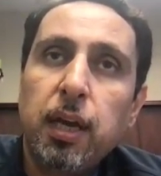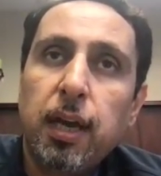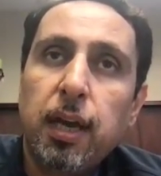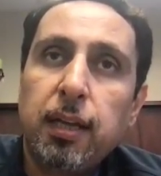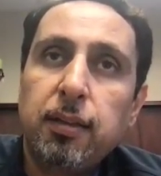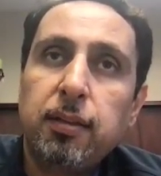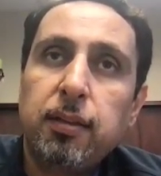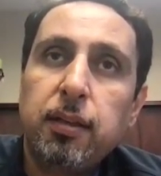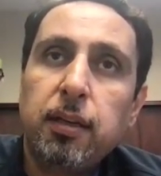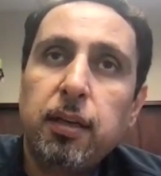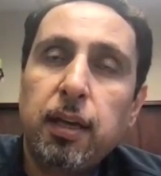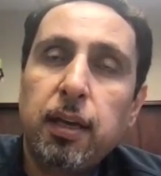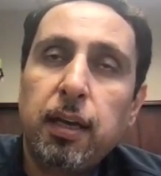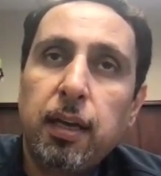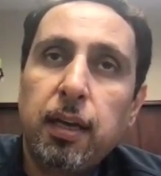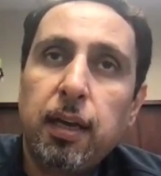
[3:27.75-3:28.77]

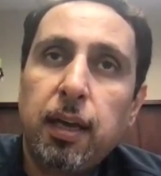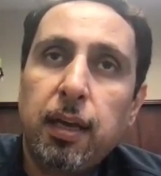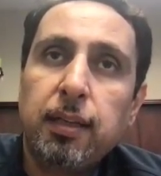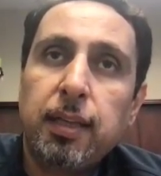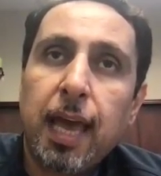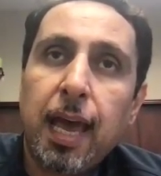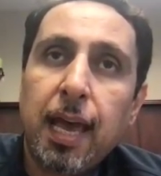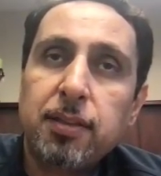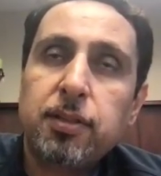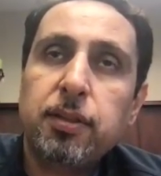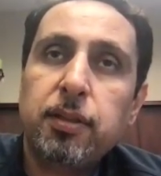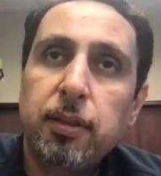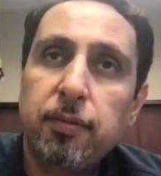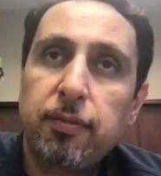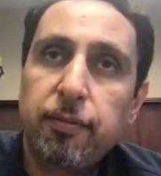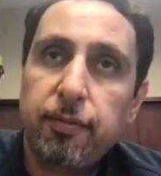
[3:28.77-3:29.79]
and
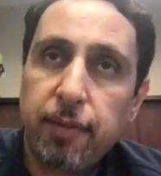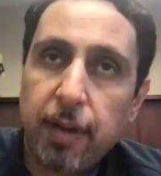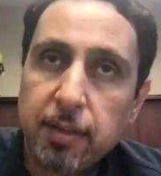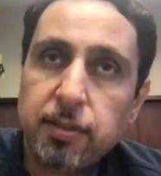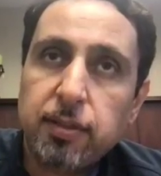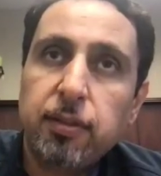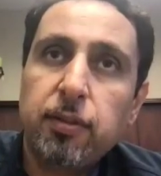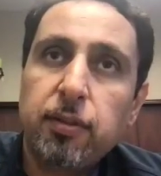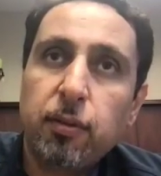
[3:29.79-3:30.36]
hasten the